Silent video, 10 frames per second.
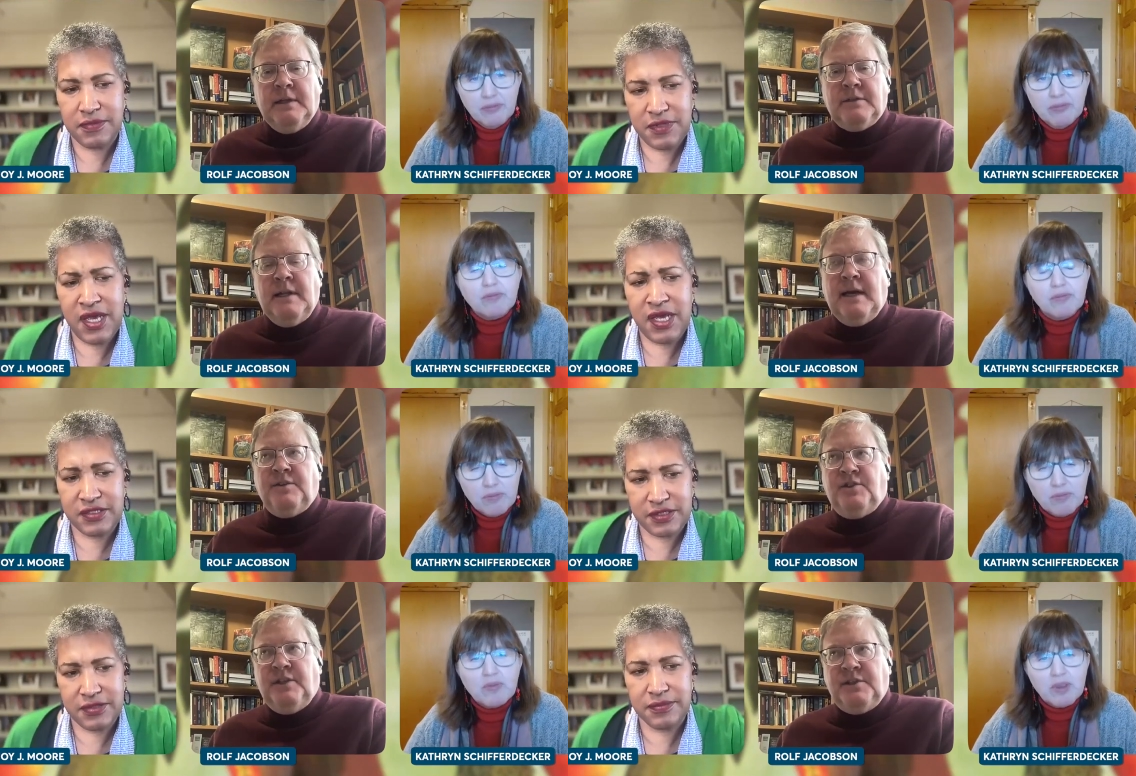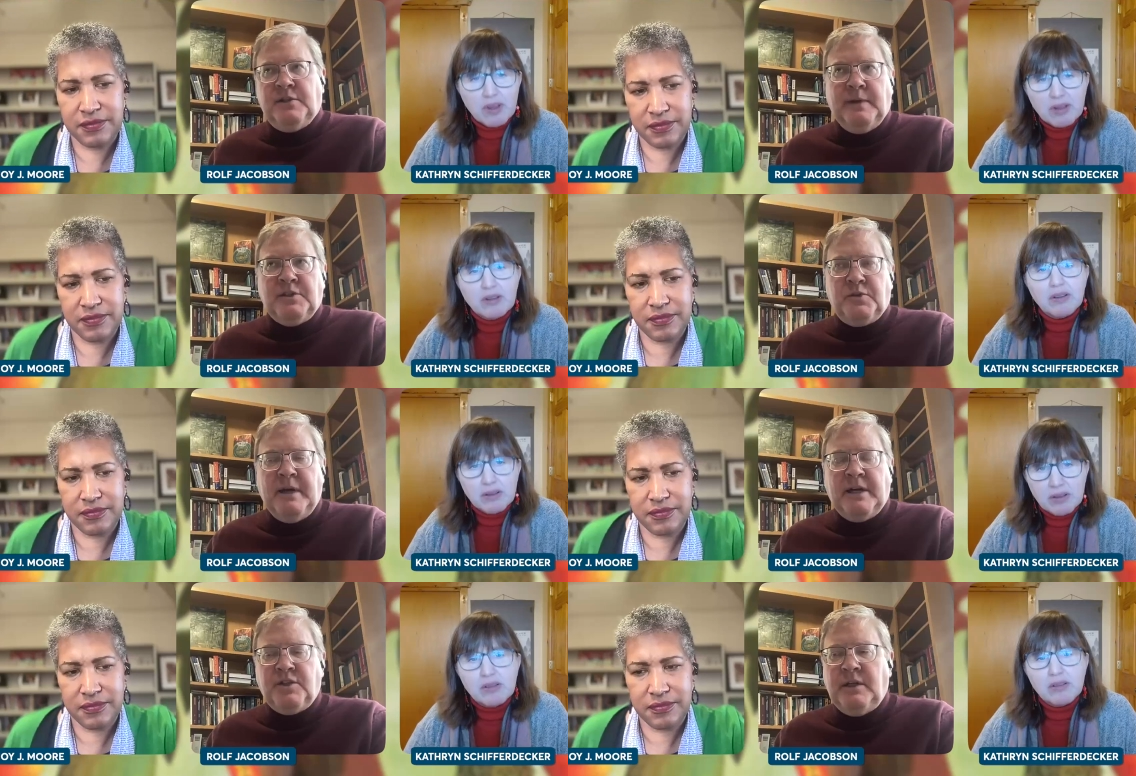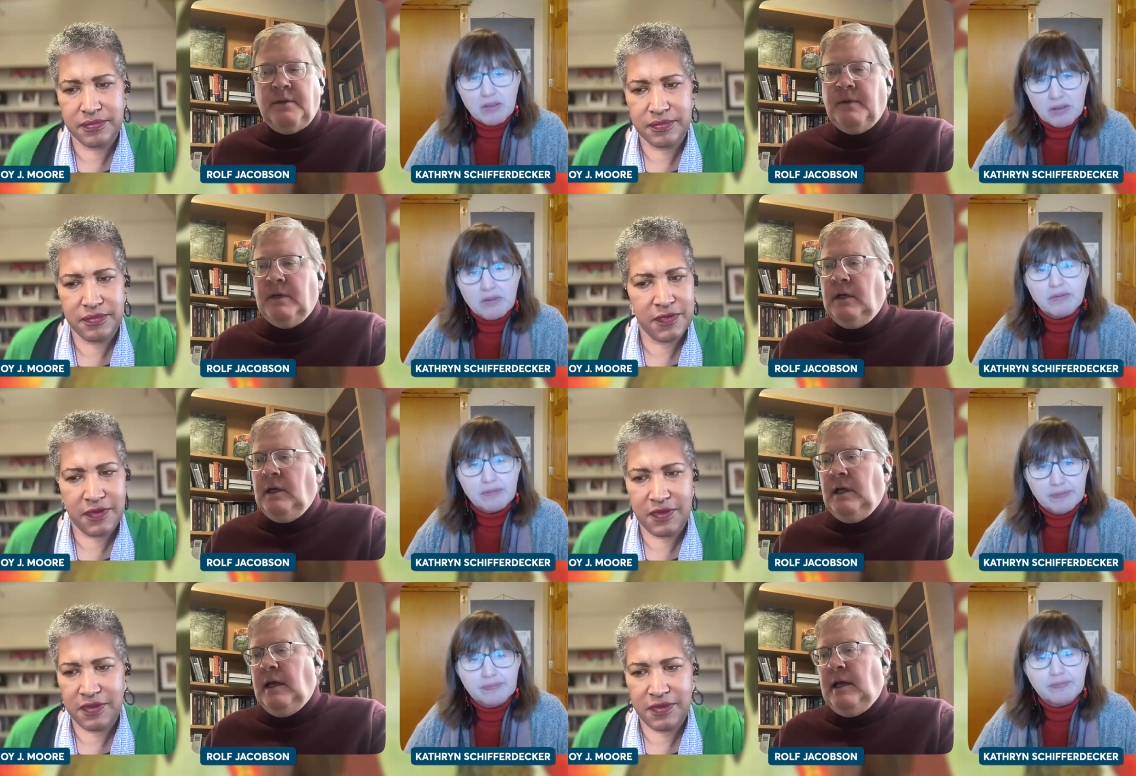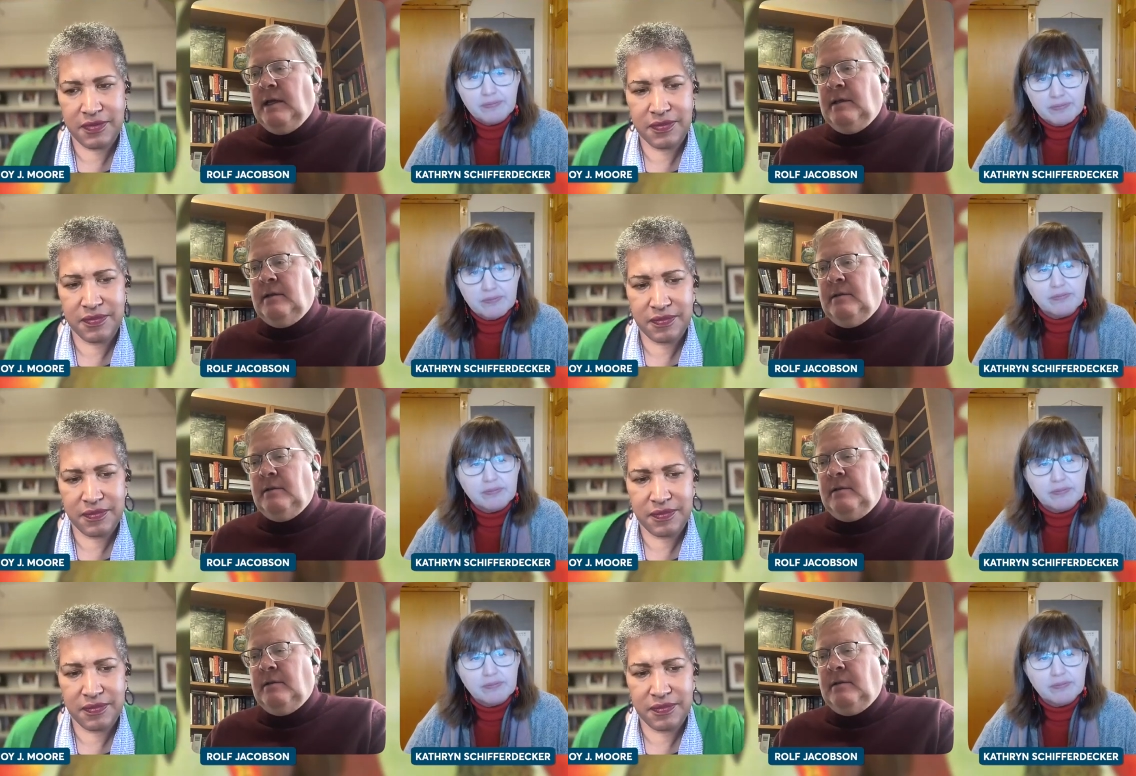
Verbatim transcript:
Speaker 1: It's not just the resurrection. And